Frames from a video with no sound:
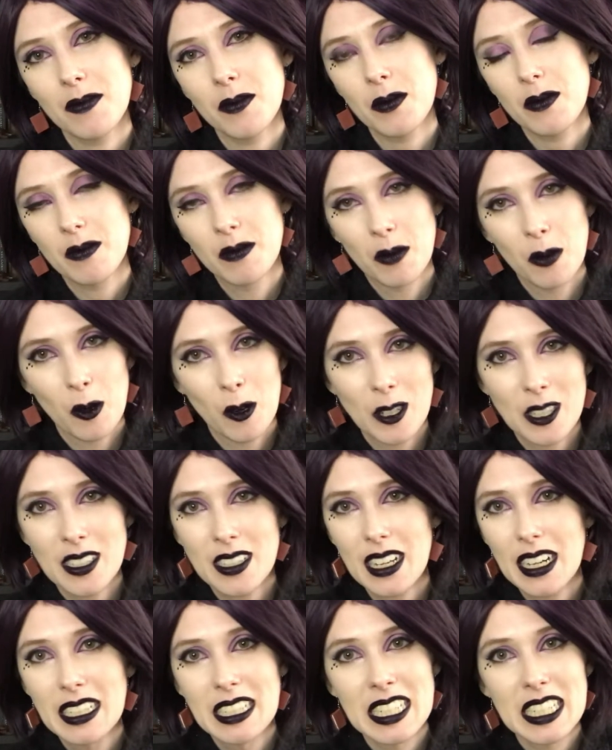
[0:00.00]
more
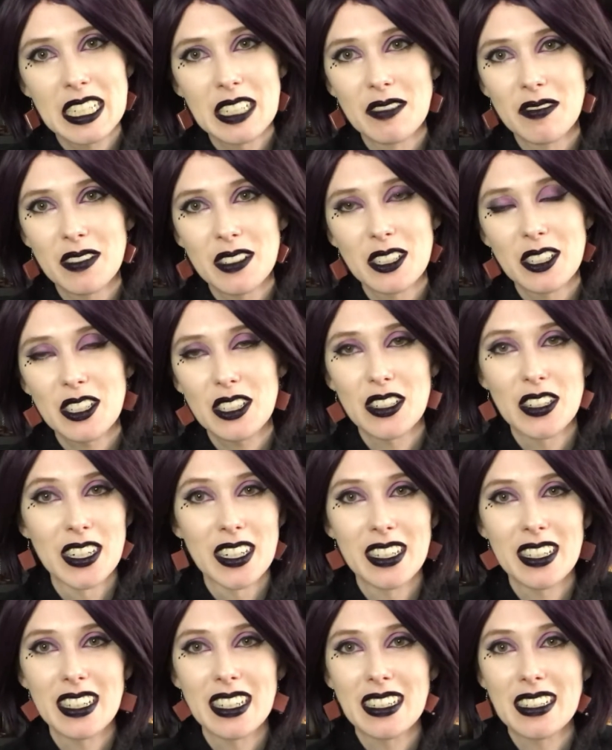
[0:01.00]
sensitive to
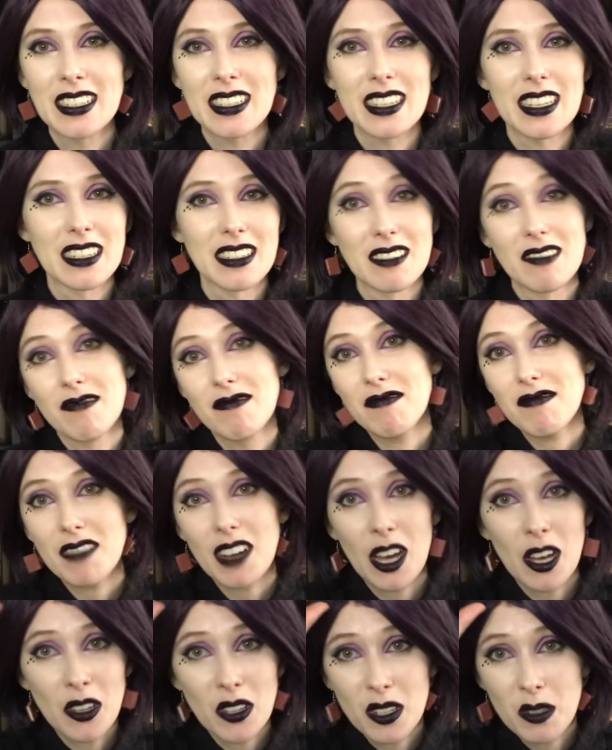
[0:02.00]
certain things than
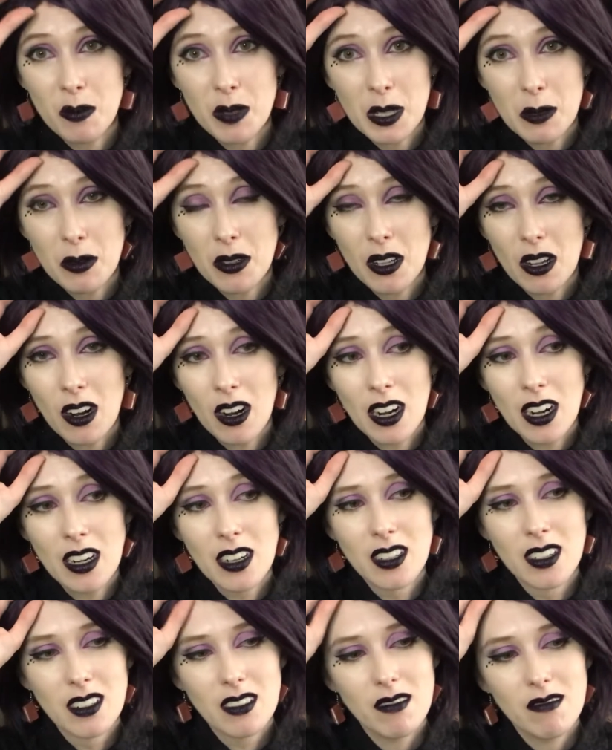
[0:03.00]
other people
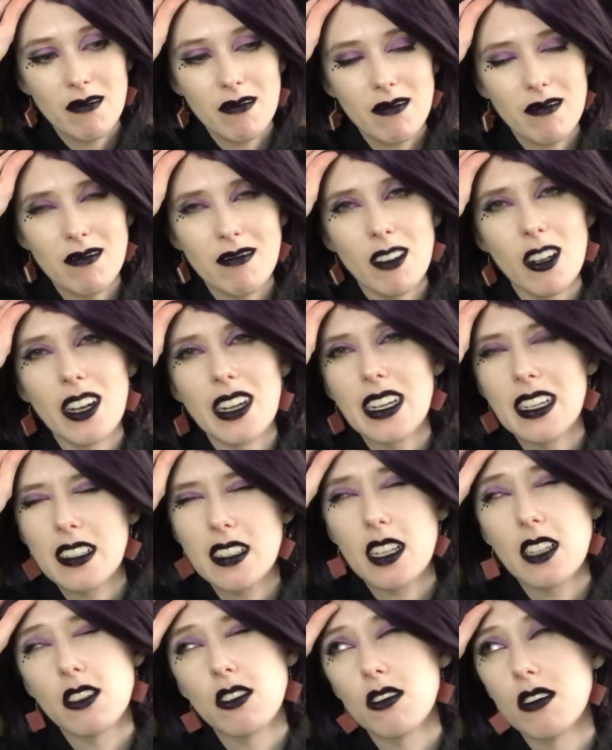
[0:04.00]
are. Well, I guess
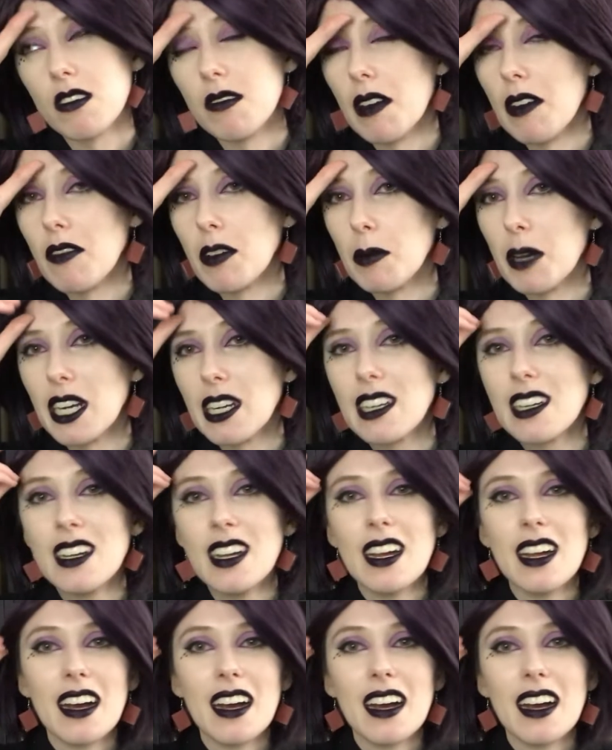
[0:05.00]
that's true of everybody.